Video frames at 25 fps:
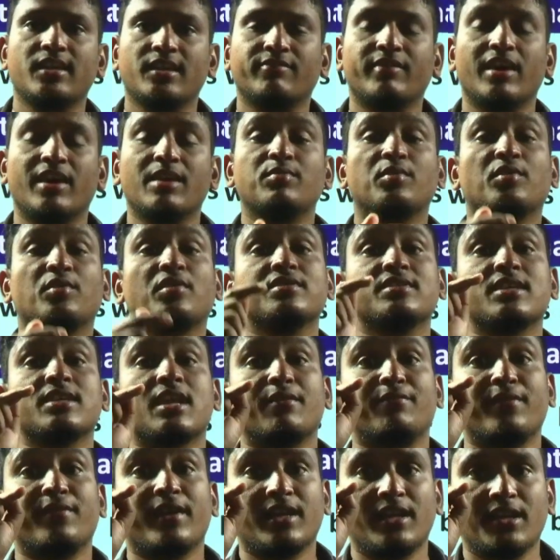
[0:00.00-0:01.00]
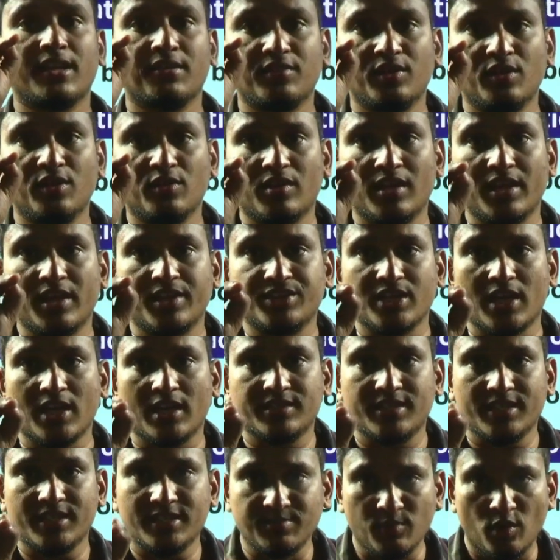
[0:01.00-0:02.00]
Why? Because their effective nuclear charge
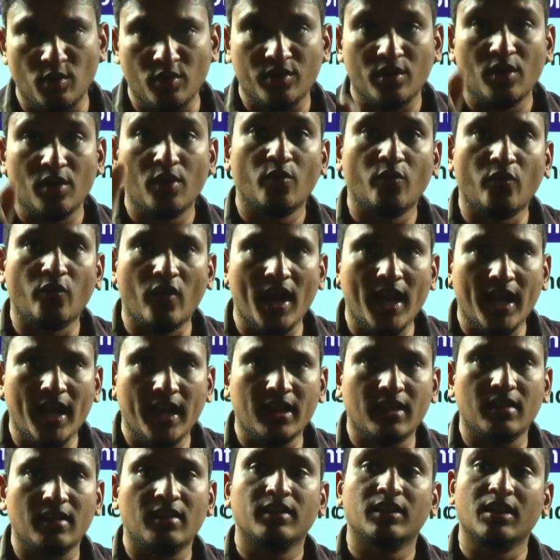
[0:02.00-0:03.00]
is more. Why?